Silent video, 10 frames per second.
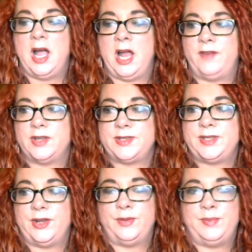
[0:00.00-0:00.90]
I've
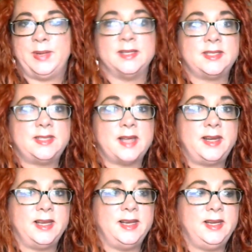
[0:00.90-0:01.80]
also been
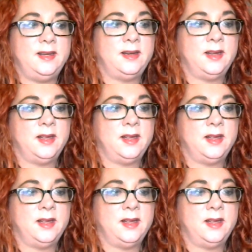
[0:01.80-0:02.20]
studying